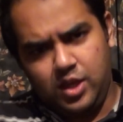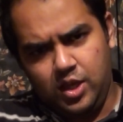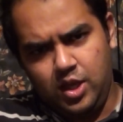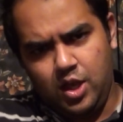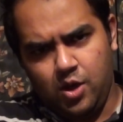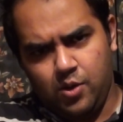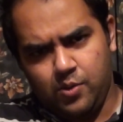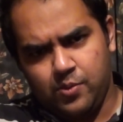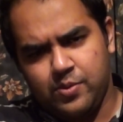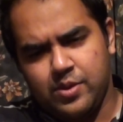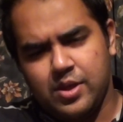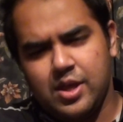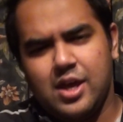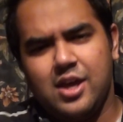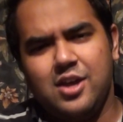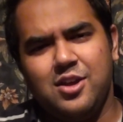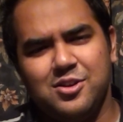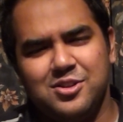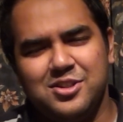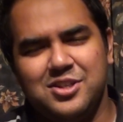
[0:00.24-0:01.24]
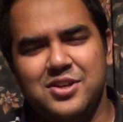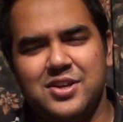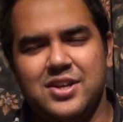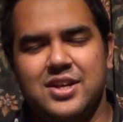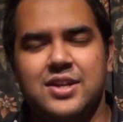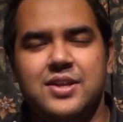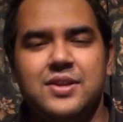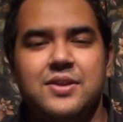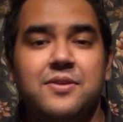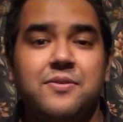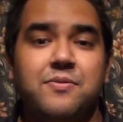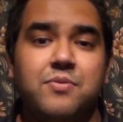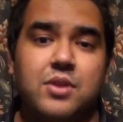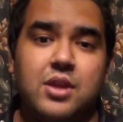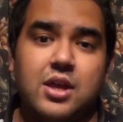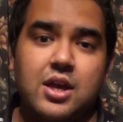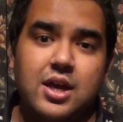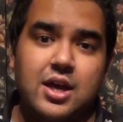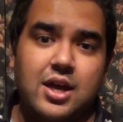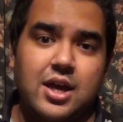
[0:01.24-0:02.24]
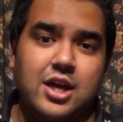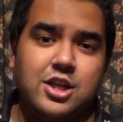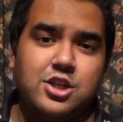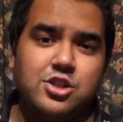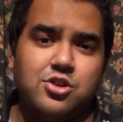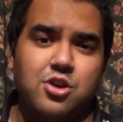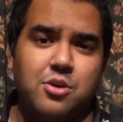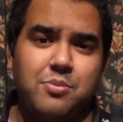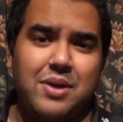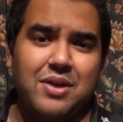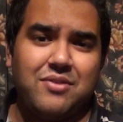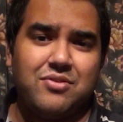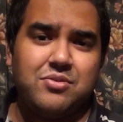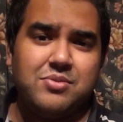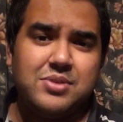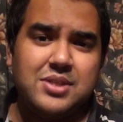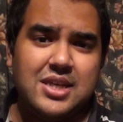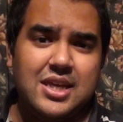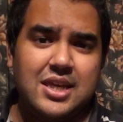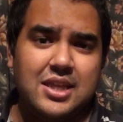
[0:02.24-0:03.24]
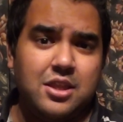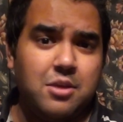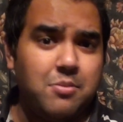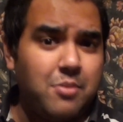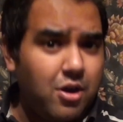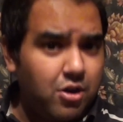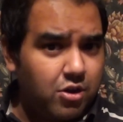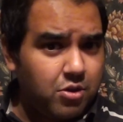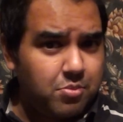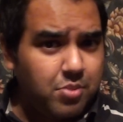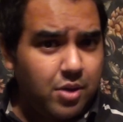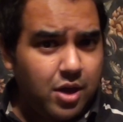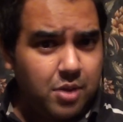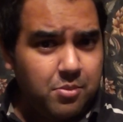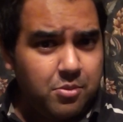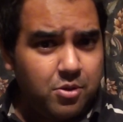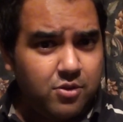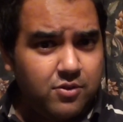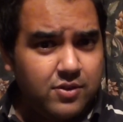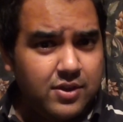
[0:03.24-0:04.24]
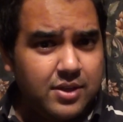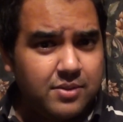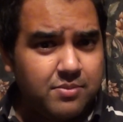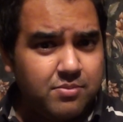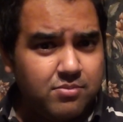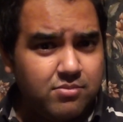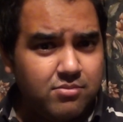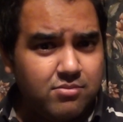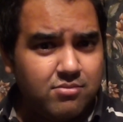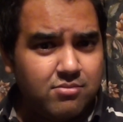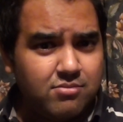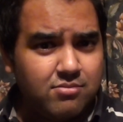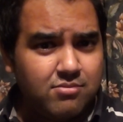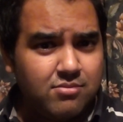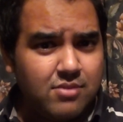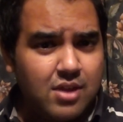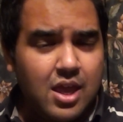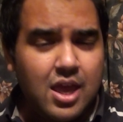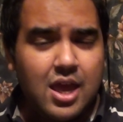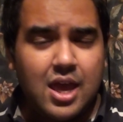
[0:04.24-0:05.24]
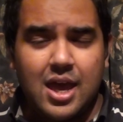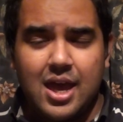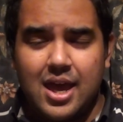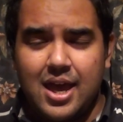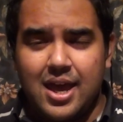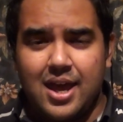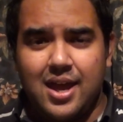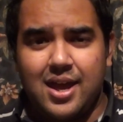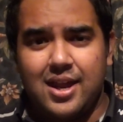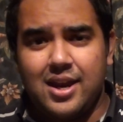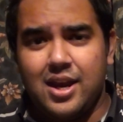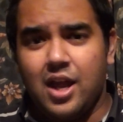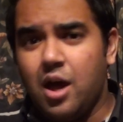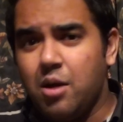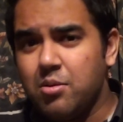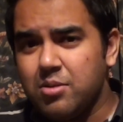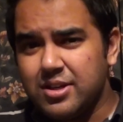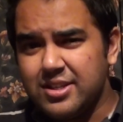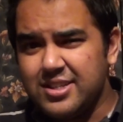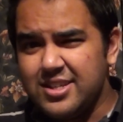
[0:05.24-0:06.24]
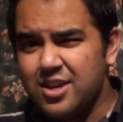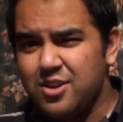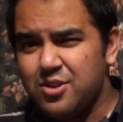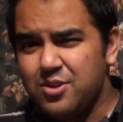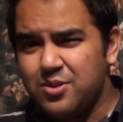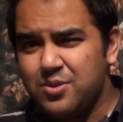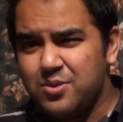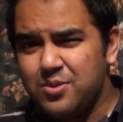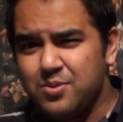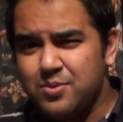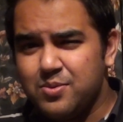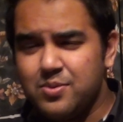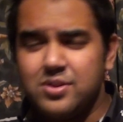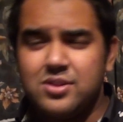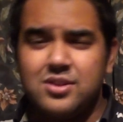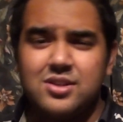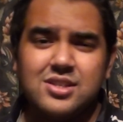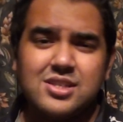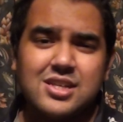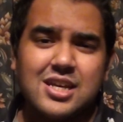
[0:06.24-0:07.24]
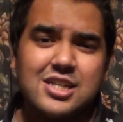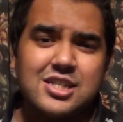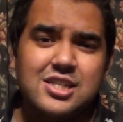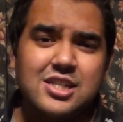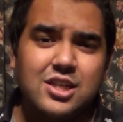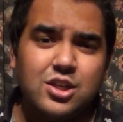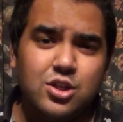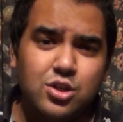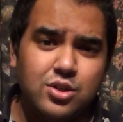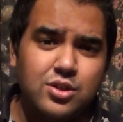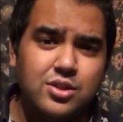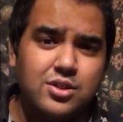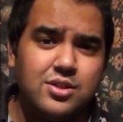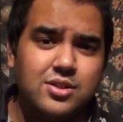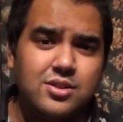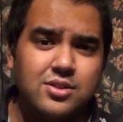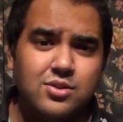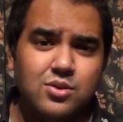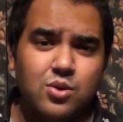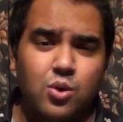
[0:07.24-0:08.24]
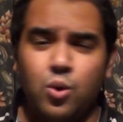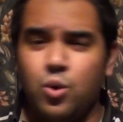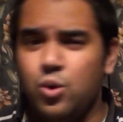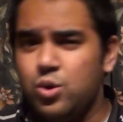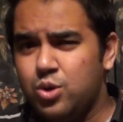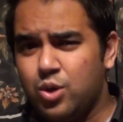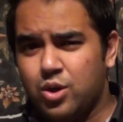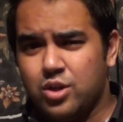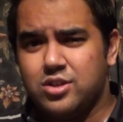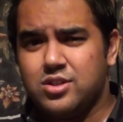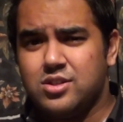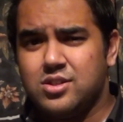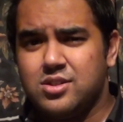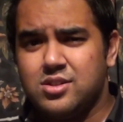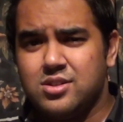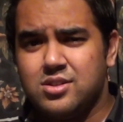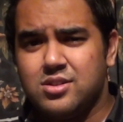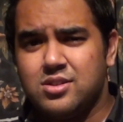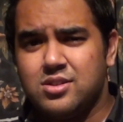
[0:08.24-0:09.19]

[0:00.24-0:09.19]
Yo, how y'all doing? I just got back from seeing the American Pie movie, and I'm going to tell you whether it's actually good or not.